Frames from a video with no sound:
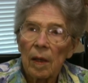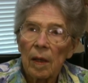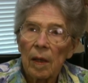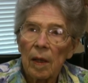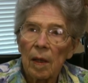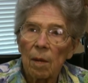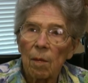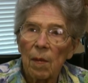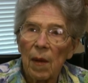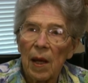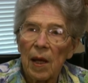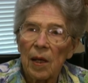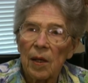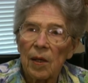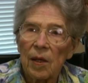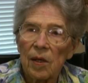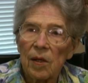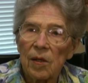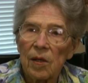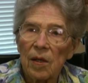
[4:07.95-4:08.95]
He made
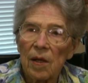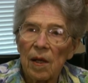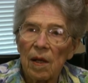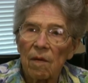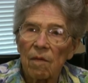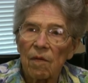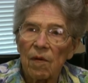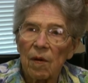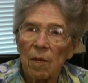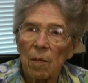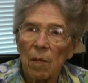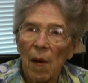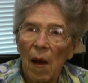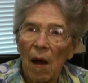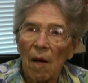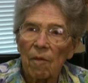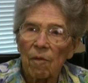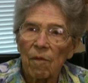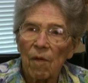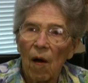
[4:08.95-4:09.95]
his living
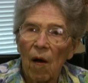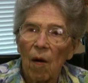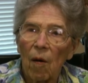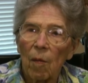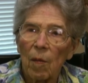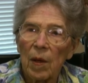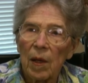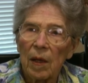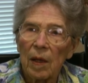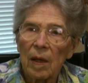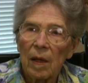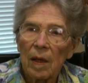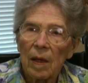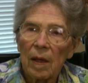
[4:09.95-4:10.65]
by farming